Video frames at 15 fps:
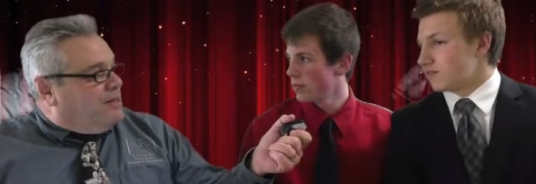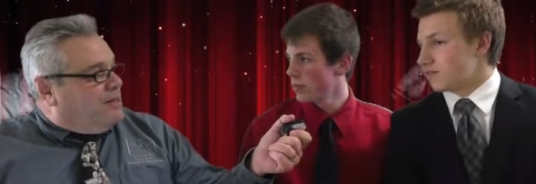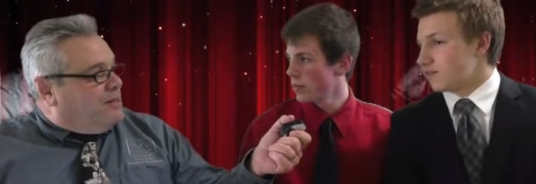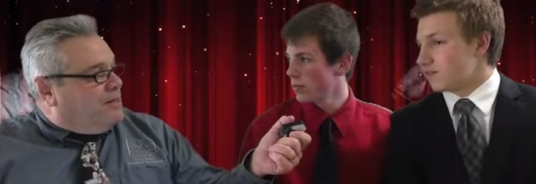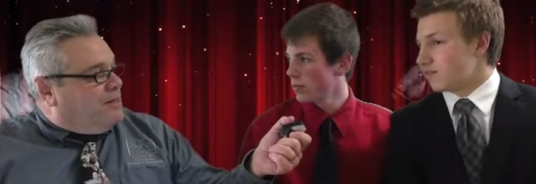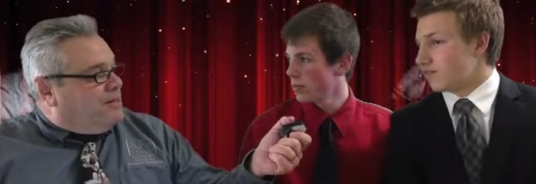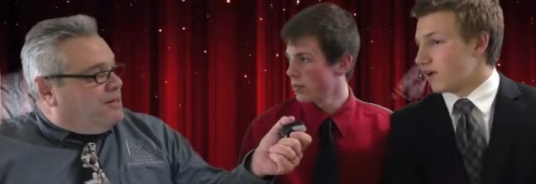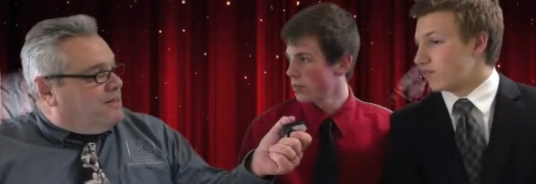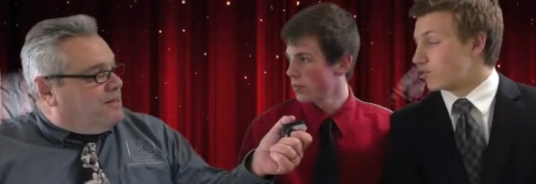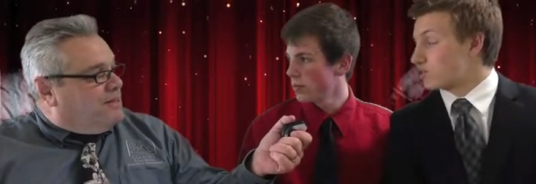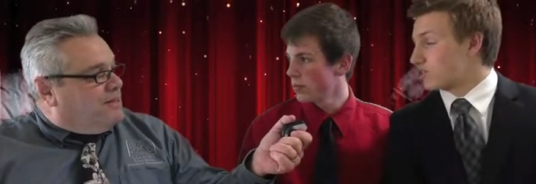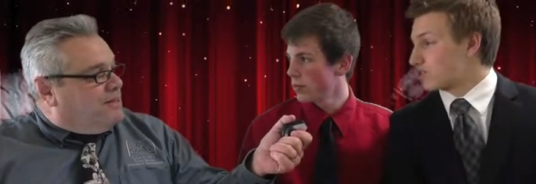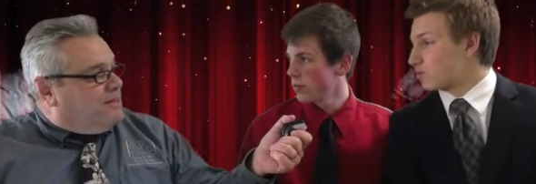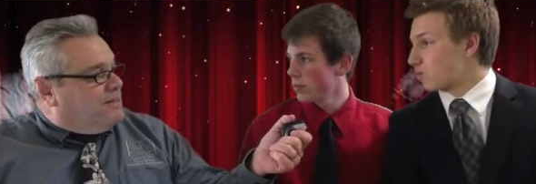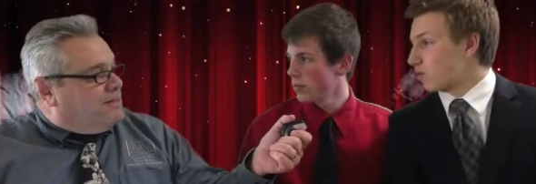Speaker 1: uh, five or
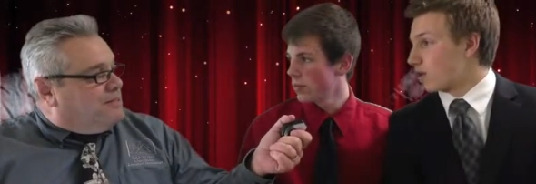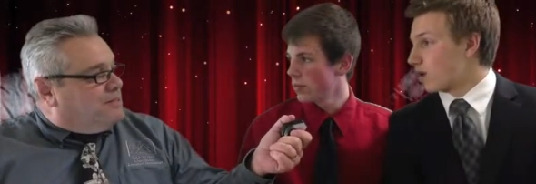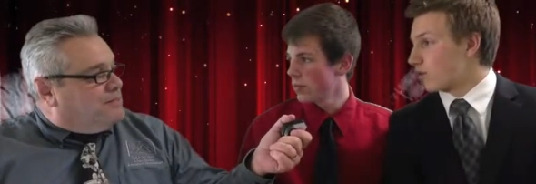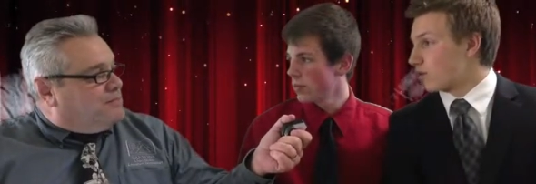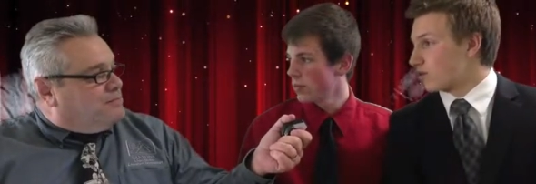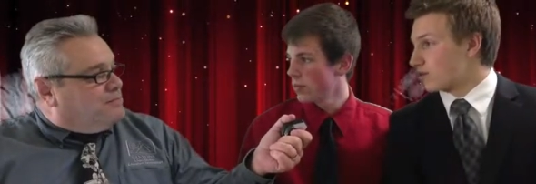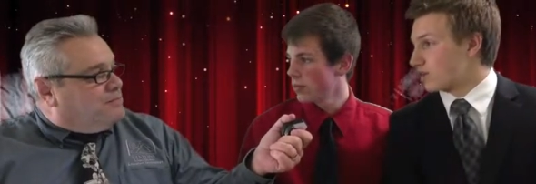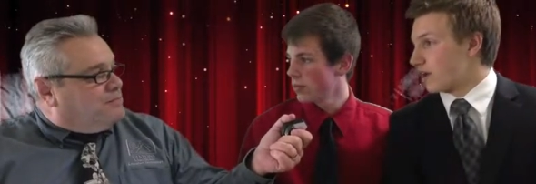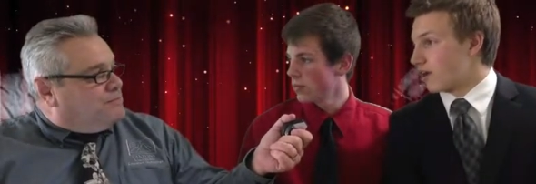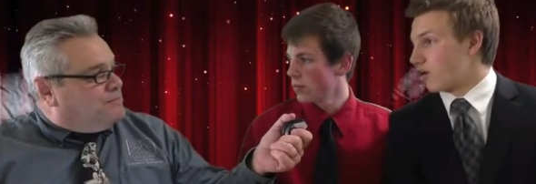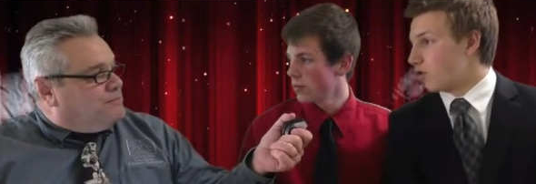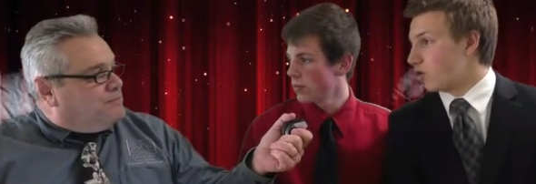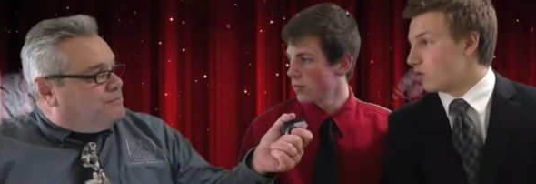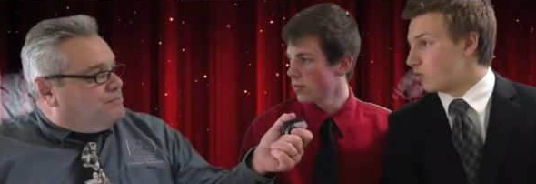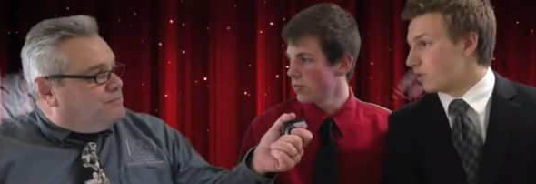six more hours at
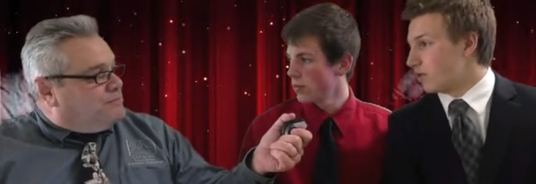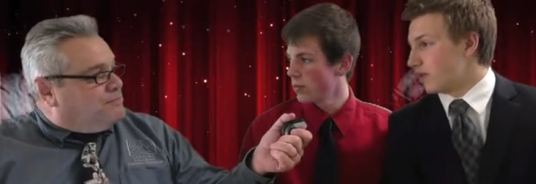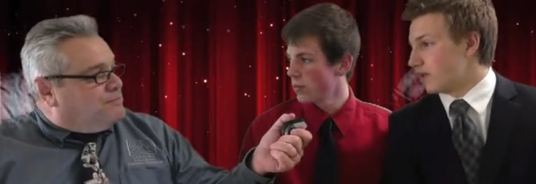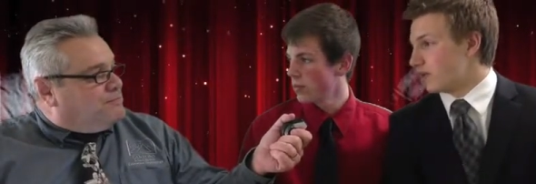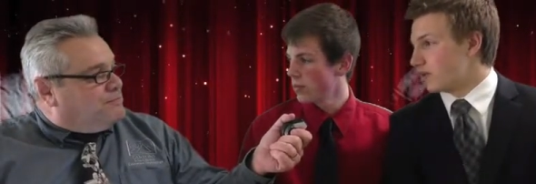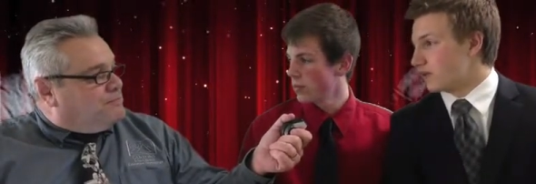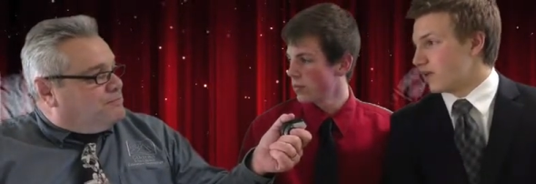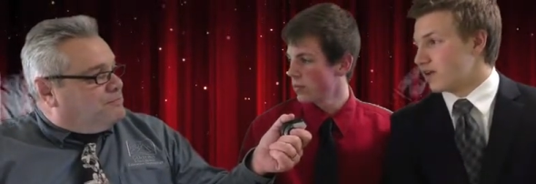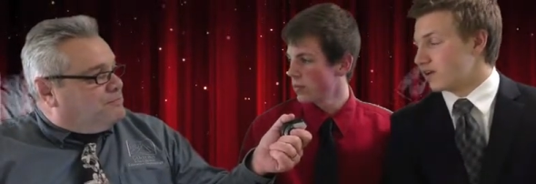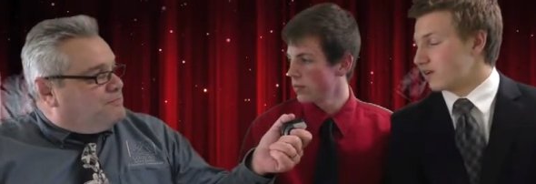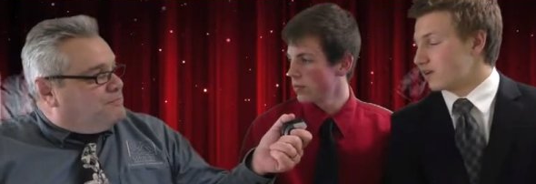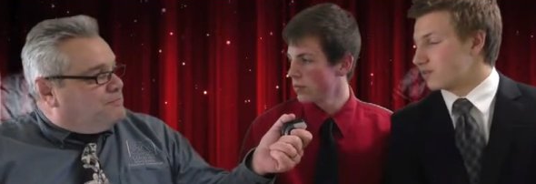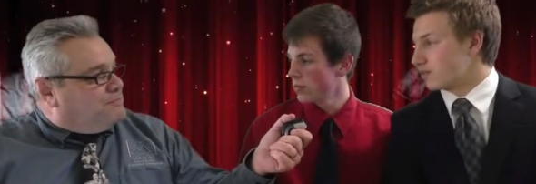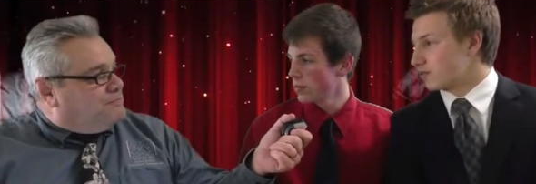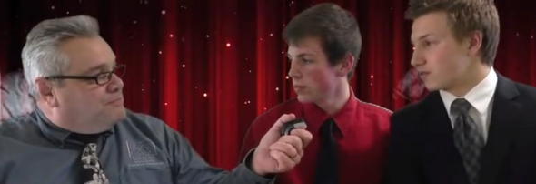home, and
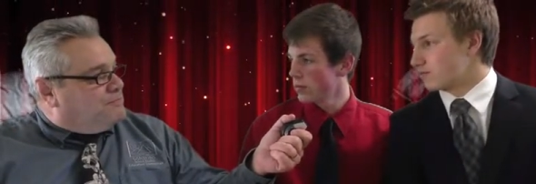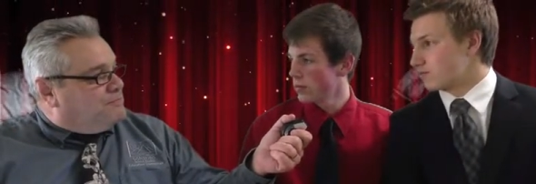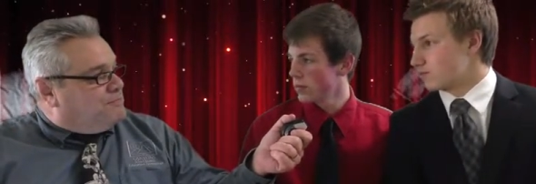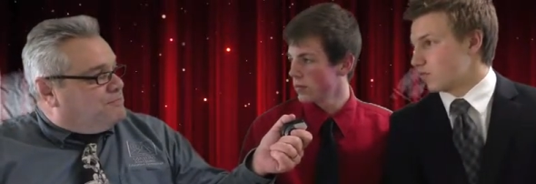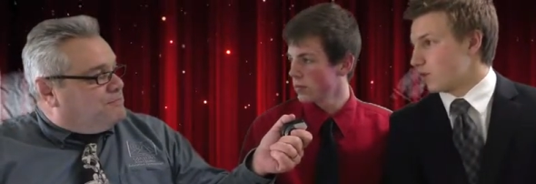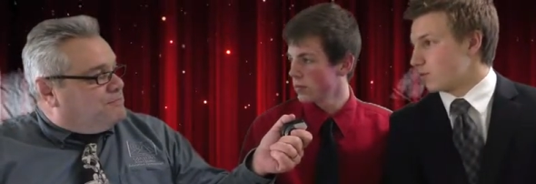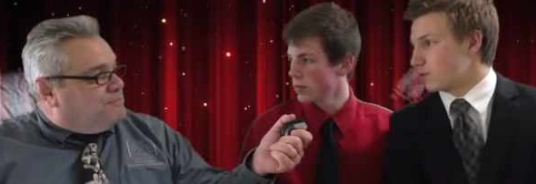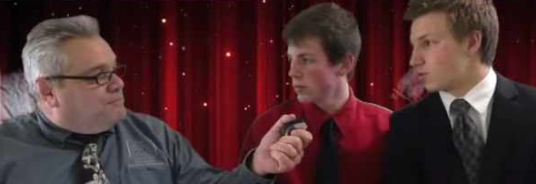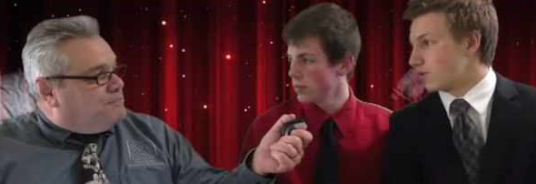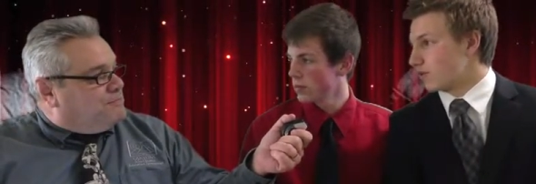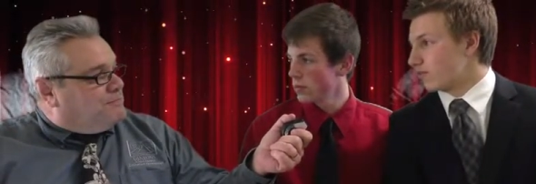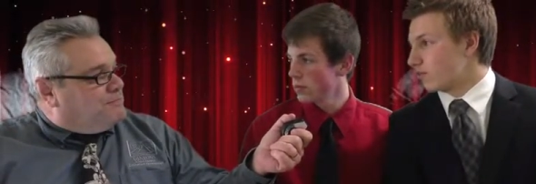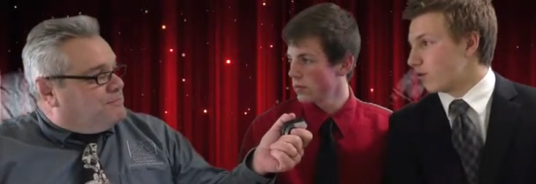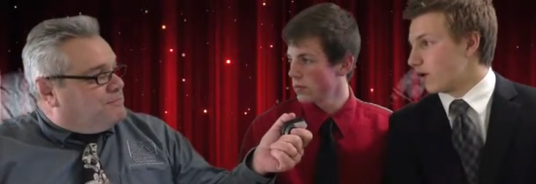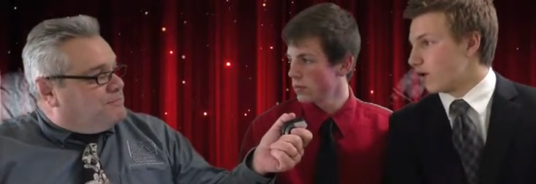editing took maybe
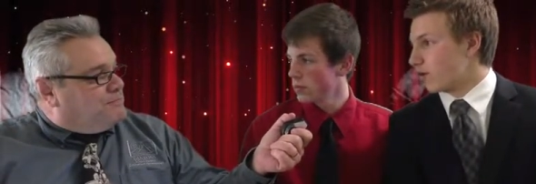24